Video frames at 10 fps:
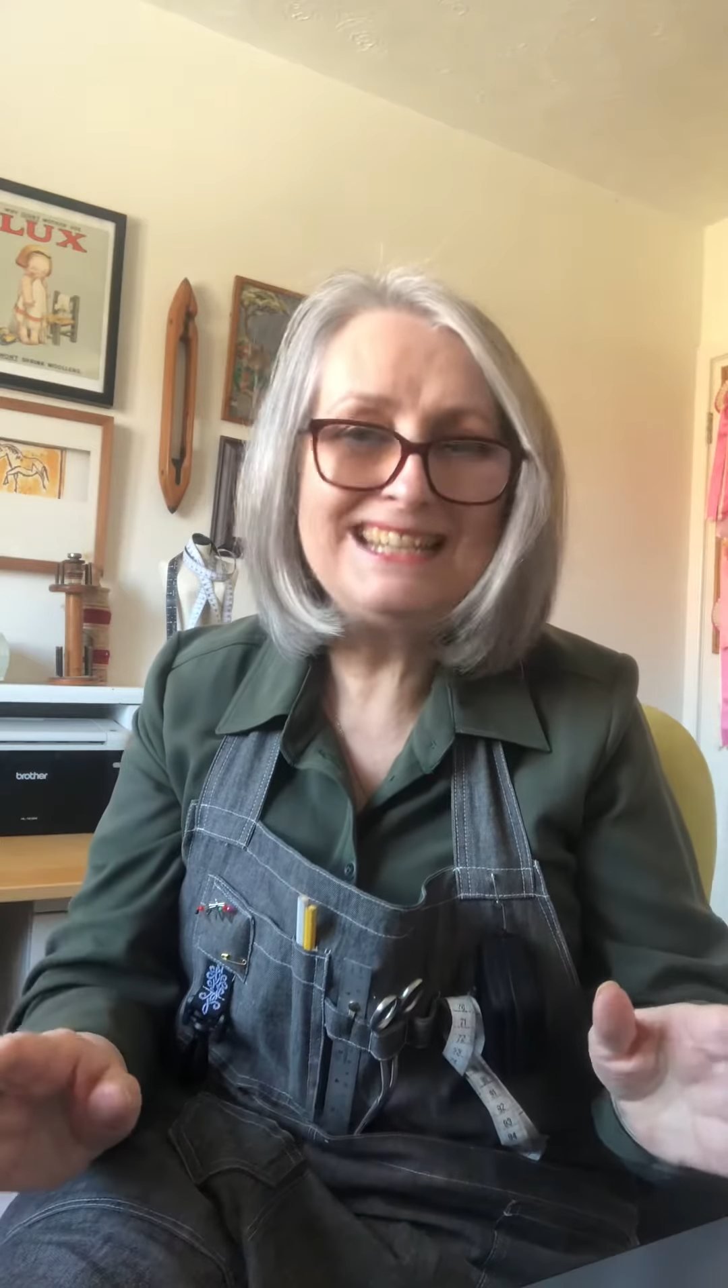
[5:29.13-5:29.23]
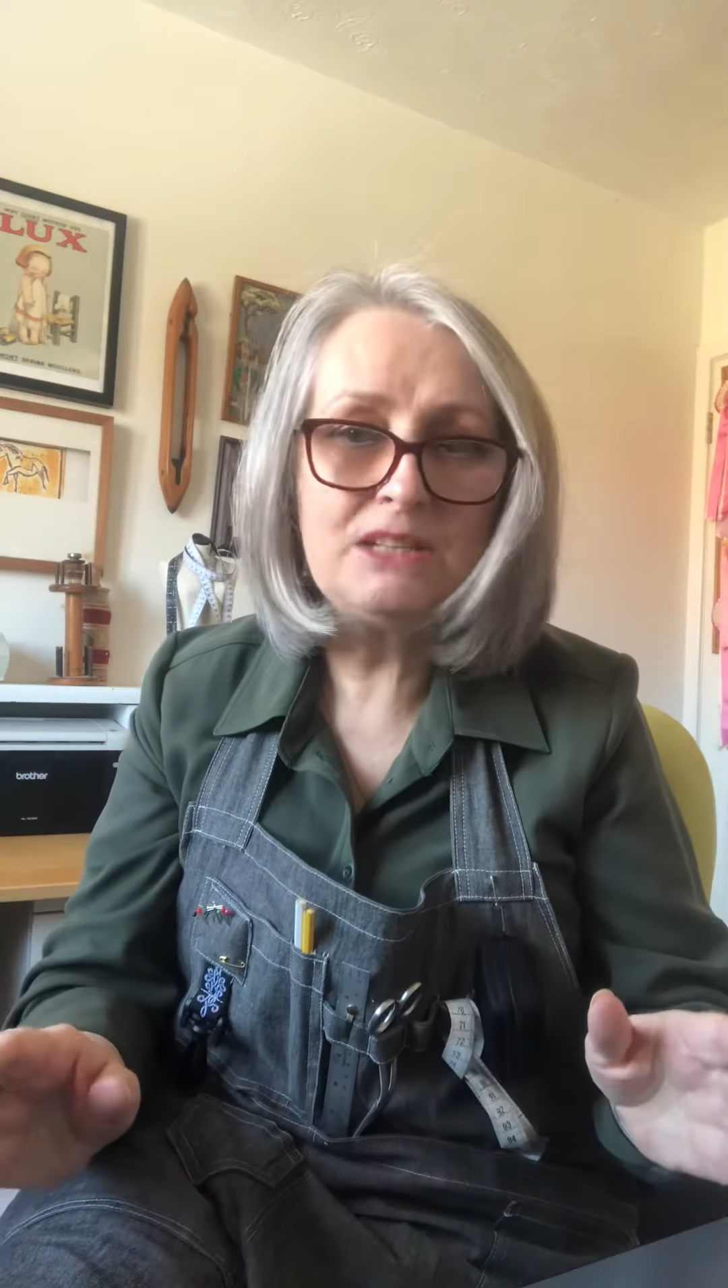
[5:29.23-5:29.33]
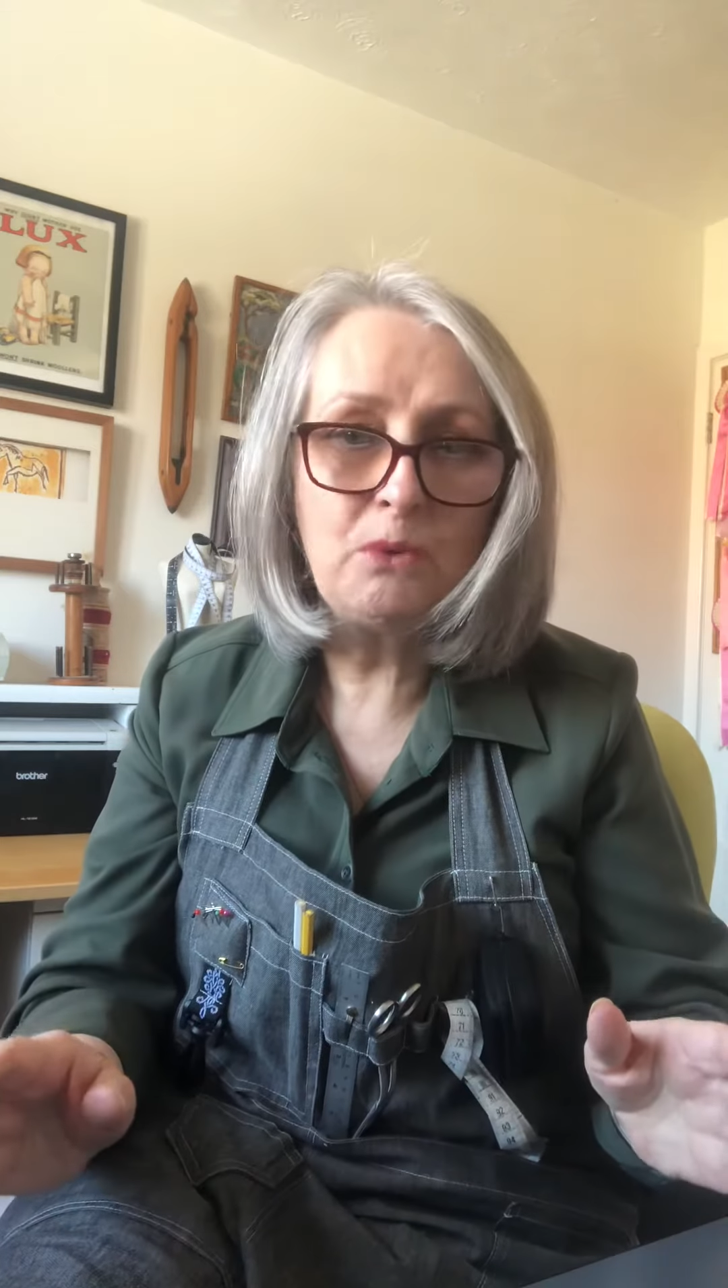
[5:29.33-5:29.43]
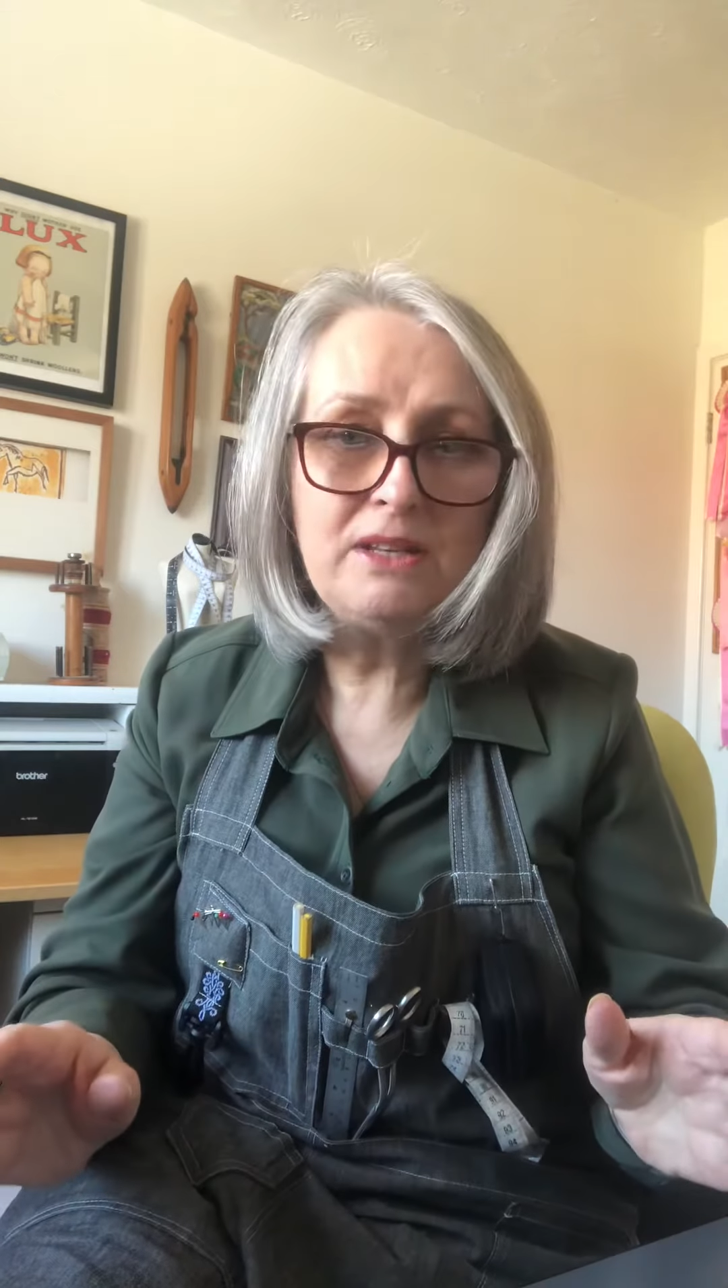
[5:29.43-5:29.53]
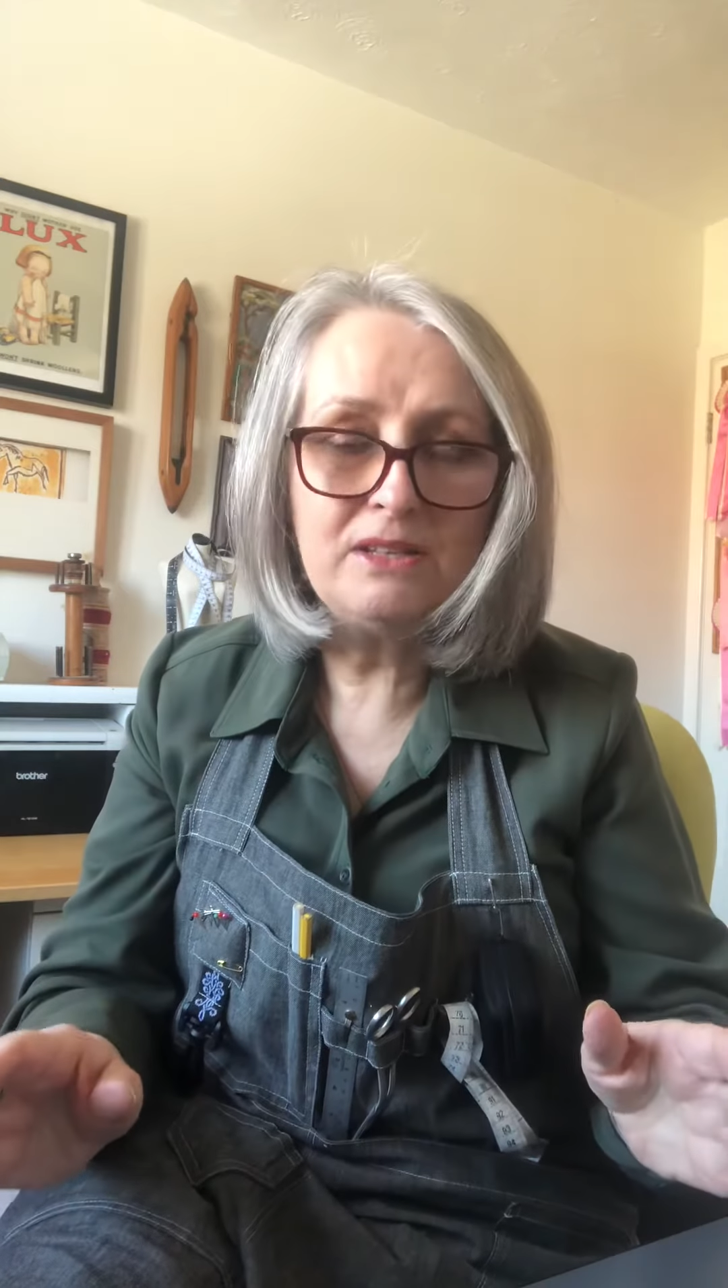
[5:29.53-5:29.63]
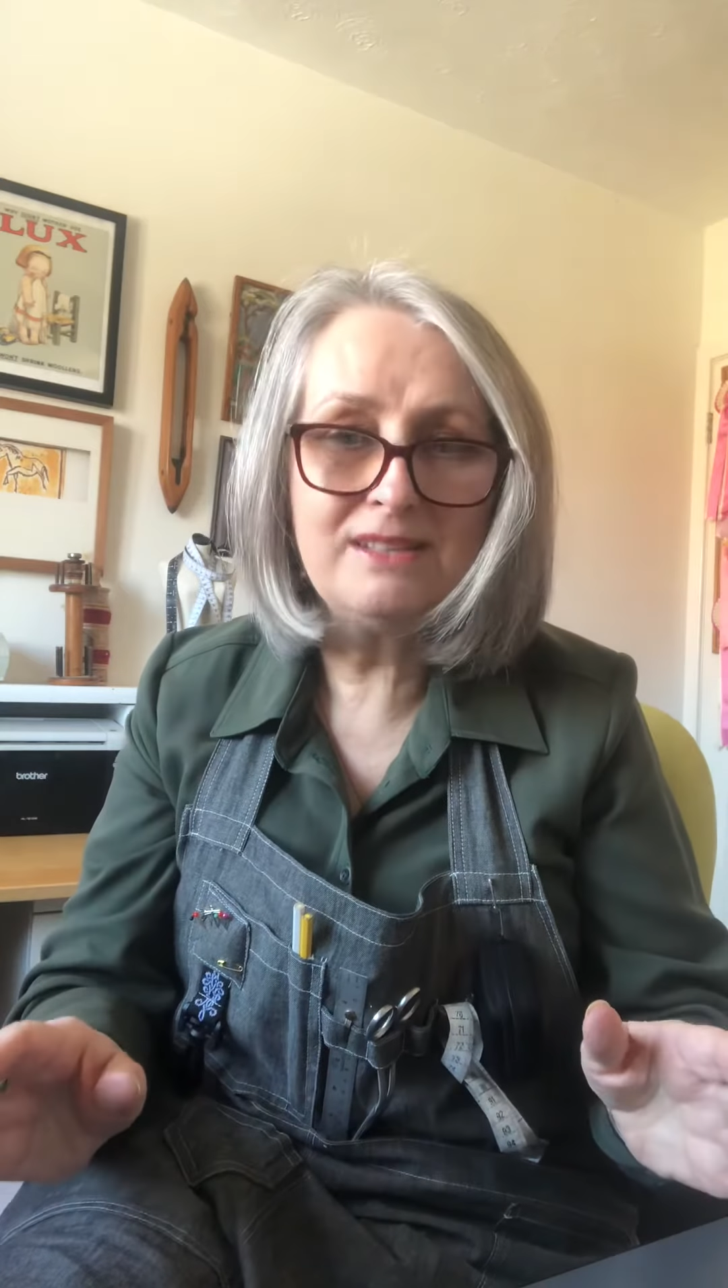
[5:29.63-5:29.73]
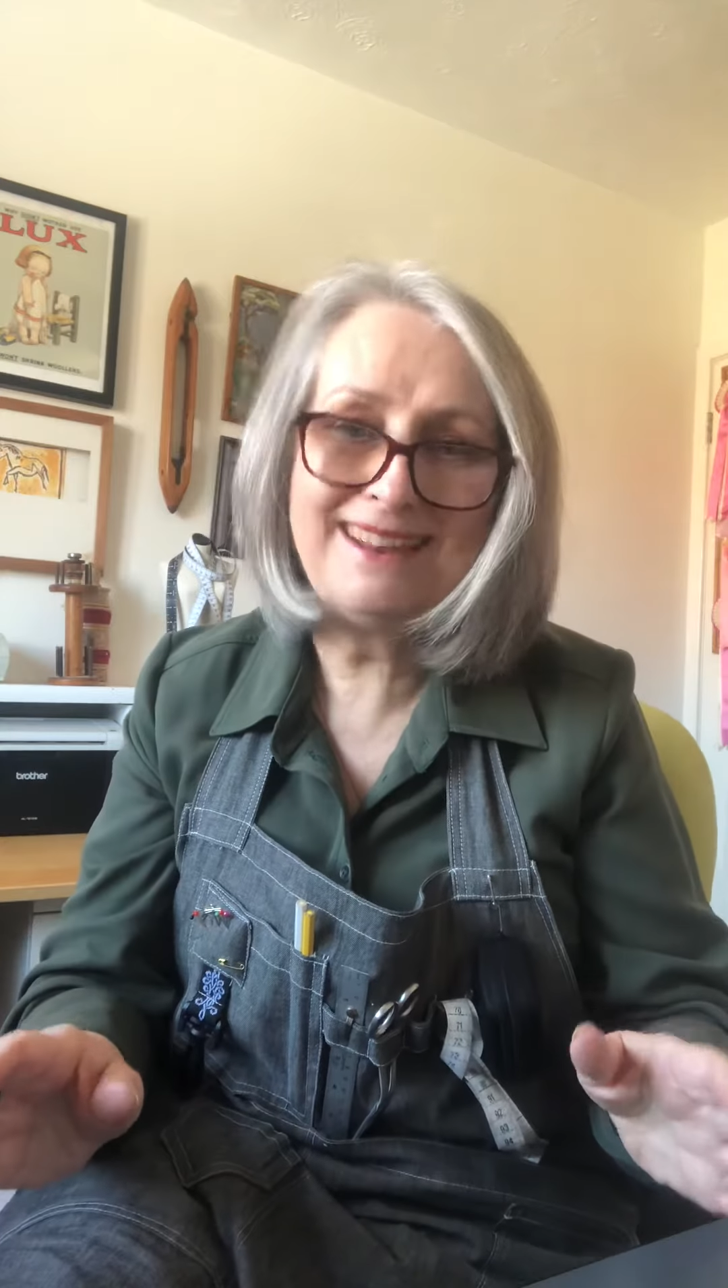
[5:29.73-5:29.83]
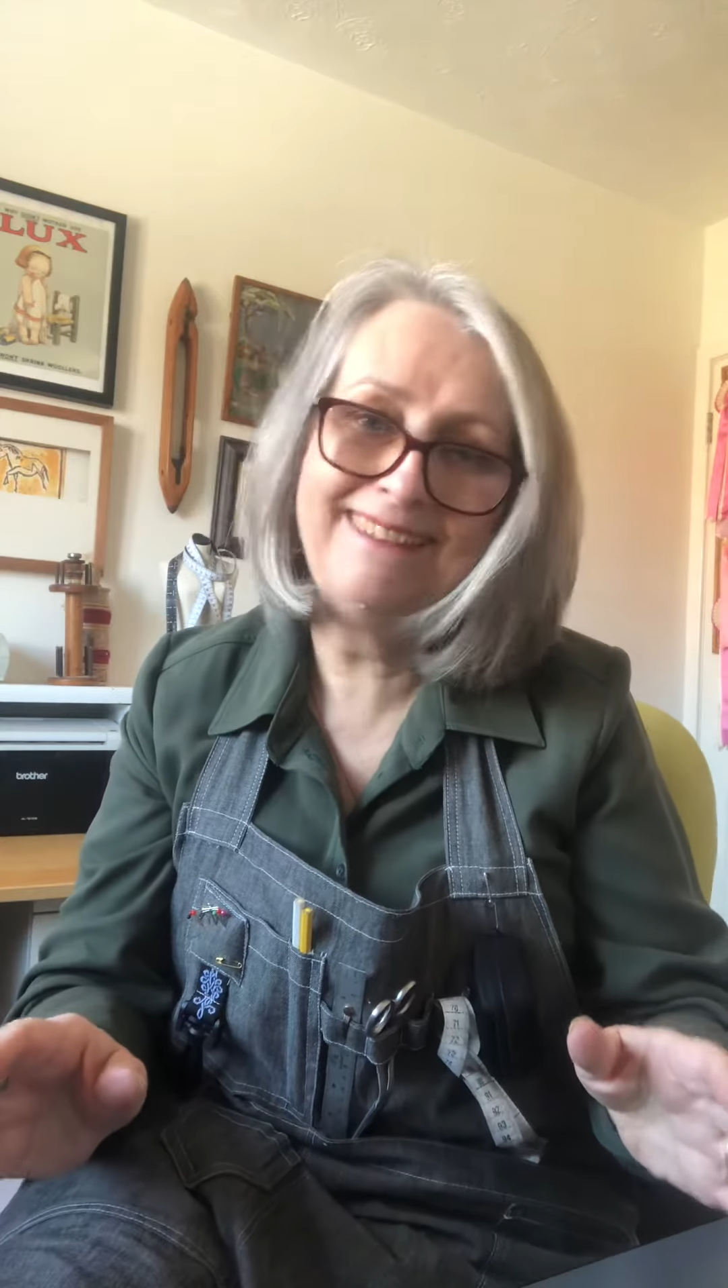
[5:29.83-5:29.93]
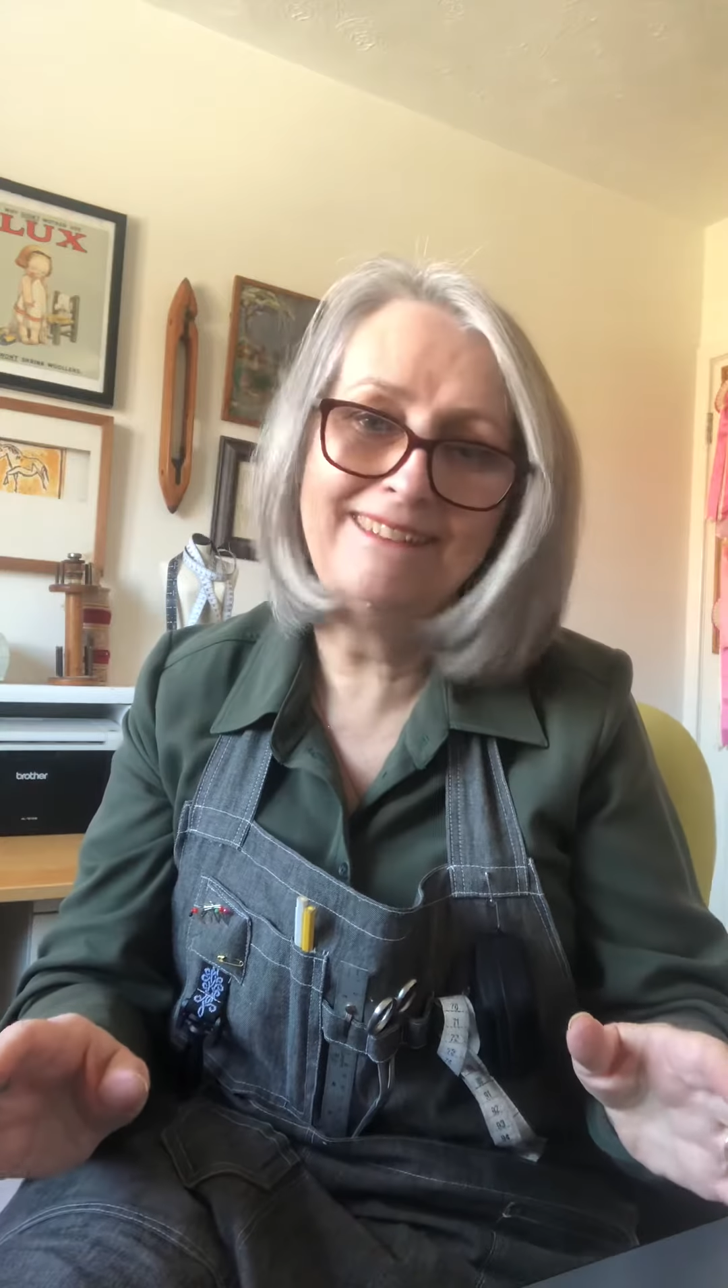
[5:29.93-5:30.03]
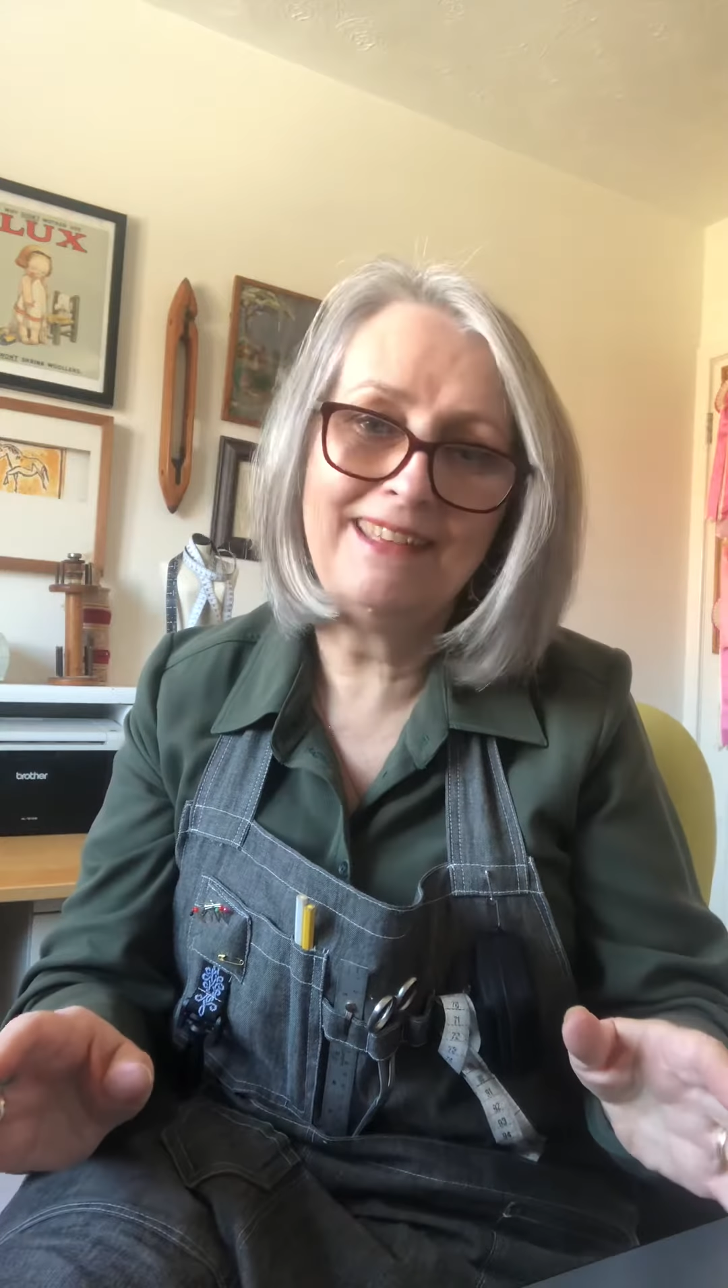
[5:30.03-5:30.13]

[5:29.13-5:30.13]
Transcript: to understand